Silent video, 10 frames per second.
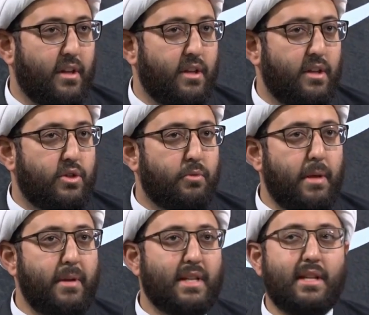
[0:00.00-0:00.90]
So
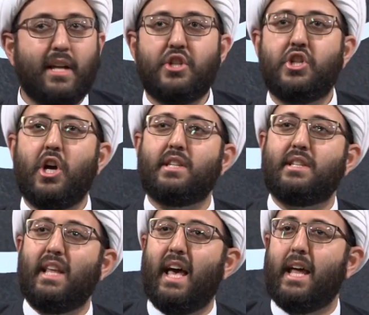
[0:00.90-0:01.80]
maybe it's not
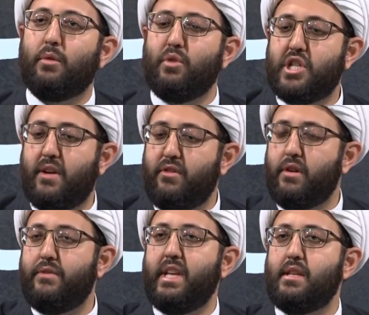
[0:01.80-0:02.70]
just that. Whichever
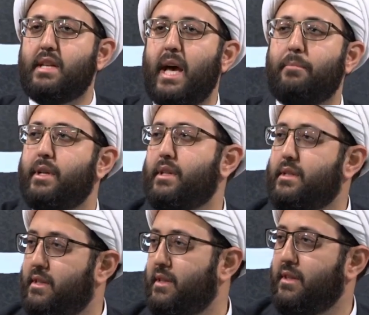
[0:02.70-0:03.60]
of these
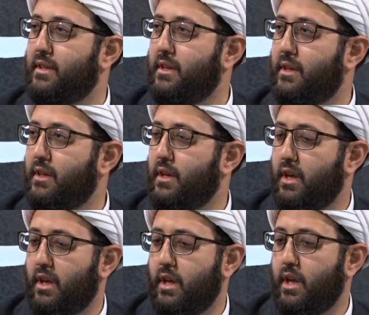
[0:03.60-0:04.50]
happens,
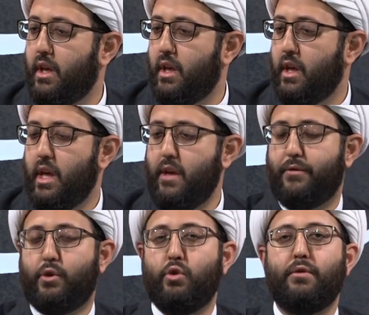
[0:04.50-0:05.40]

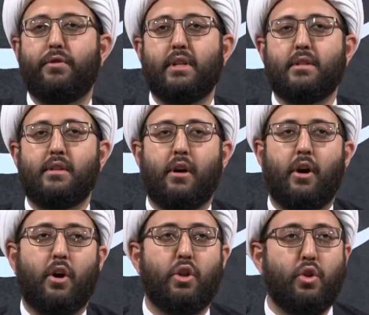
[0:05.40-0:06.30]
if Kufans
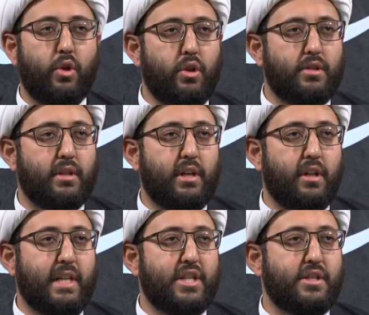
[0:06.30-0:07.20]
are loyal to their
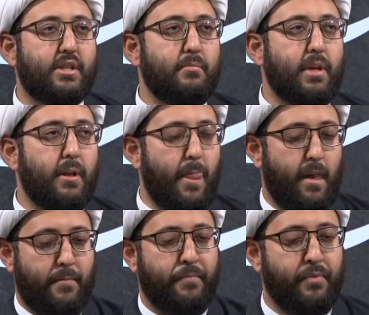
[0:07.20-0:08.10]
allegiance to me,
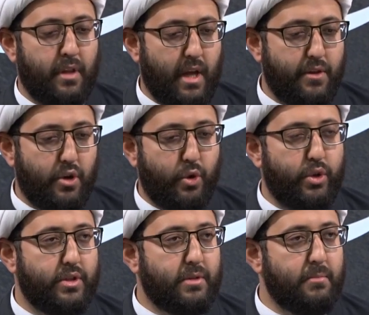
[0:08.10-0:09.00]
and they're
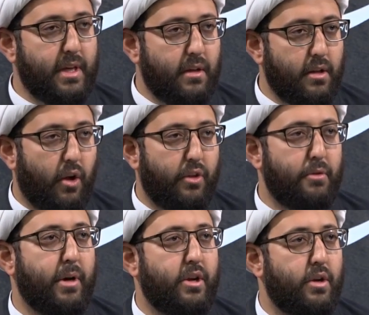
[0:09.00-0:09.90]
loyal to me, all the
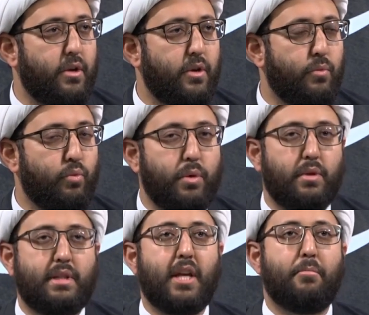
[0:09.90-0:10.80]
better. We will
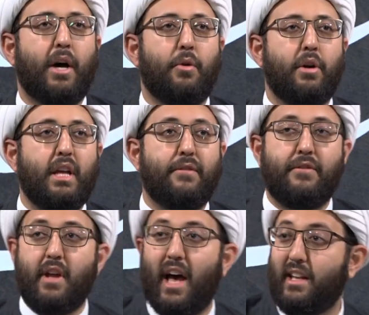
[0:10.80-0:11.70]
take power. If
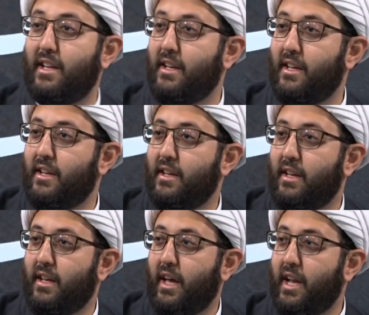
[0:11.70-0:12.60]
not,
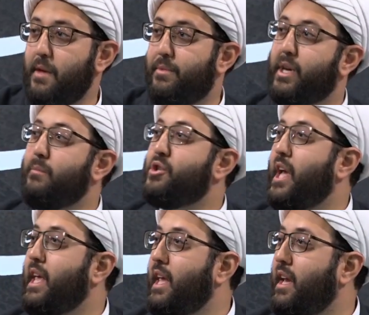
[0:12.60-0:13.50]
and I become
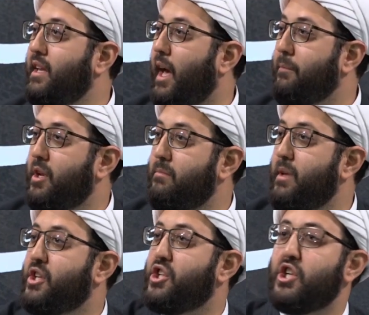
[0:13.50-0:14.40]
shaheed, I'm going to
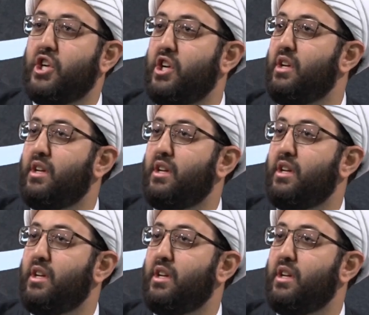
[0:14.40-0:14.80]
make sure